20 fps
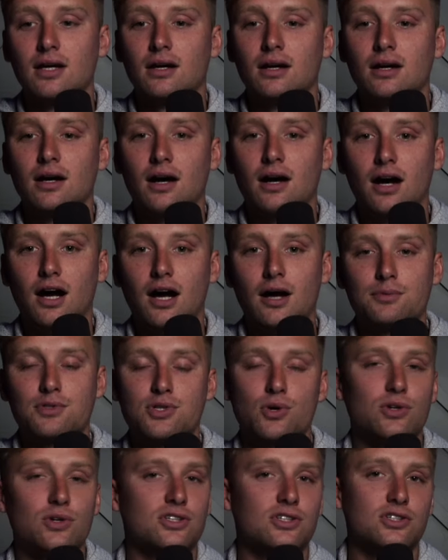I
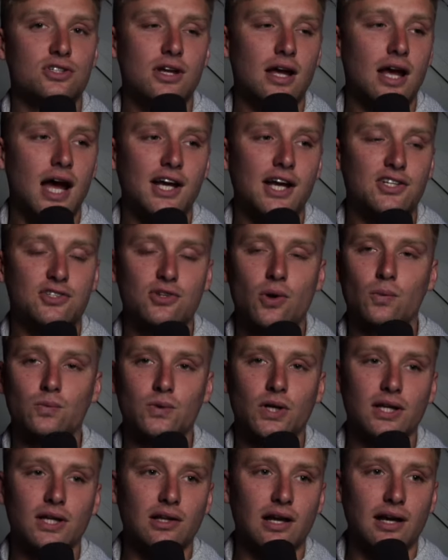just don't
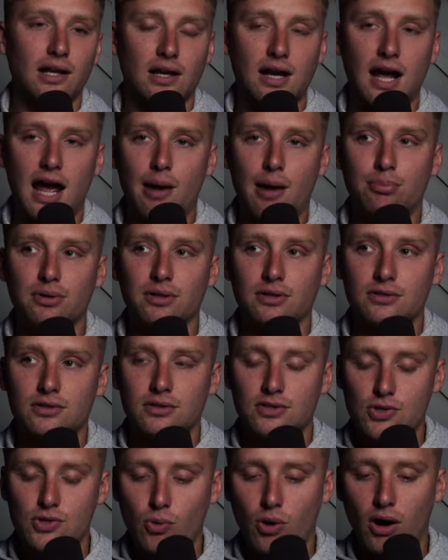really let it happen
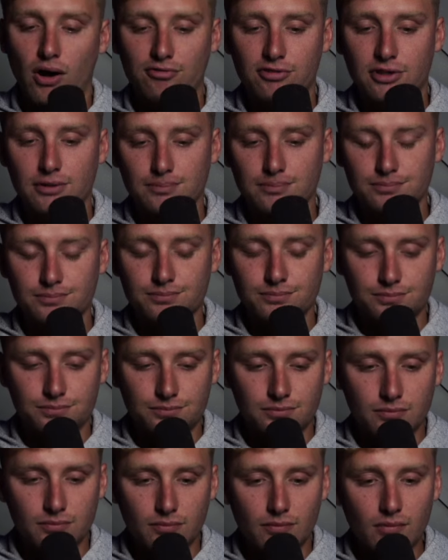too often.
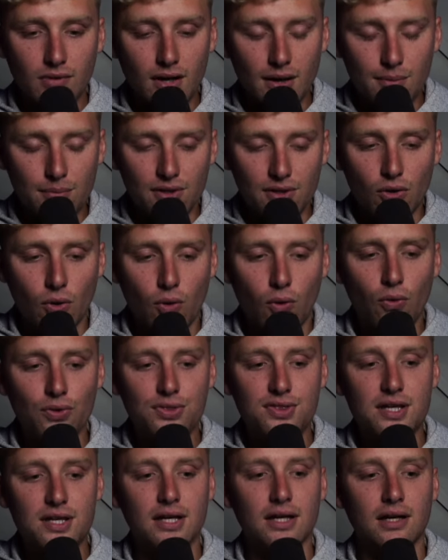But the whole
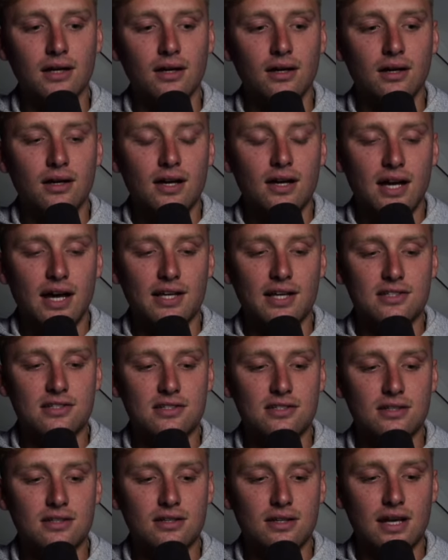thing
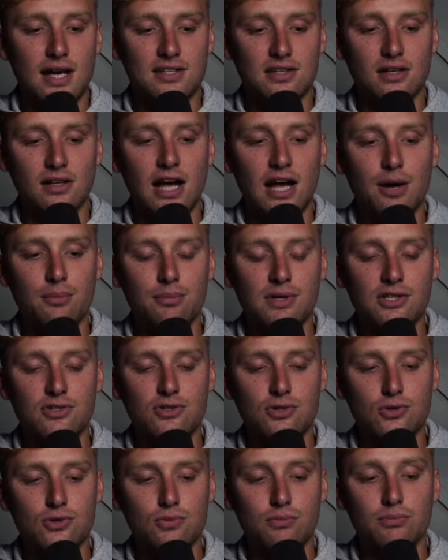has allowed me
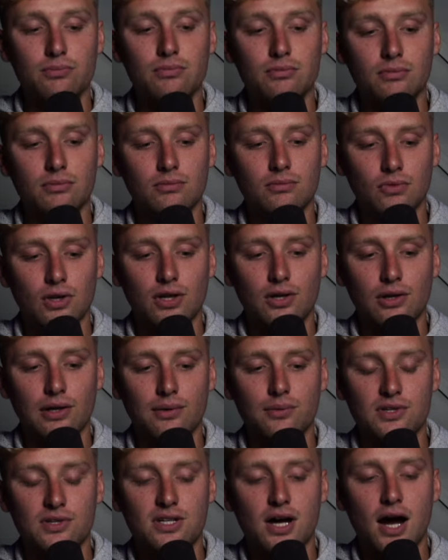to literally
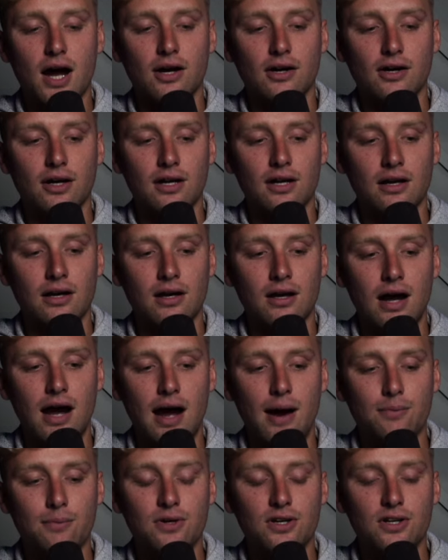retire. And
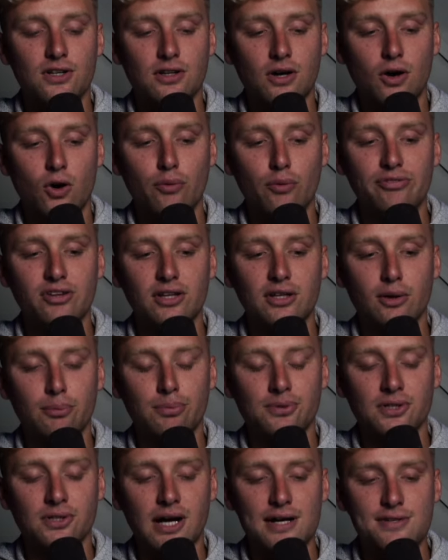I'm going to hopefully
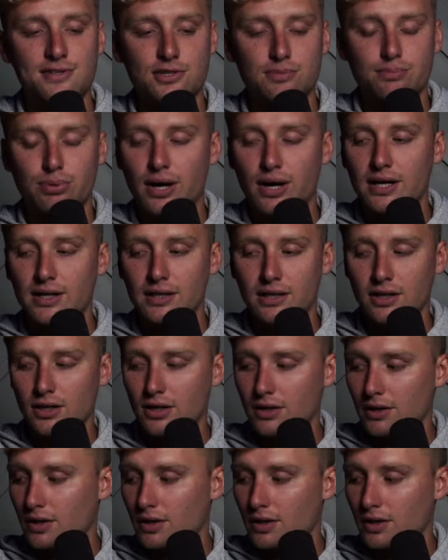open your guys' brain here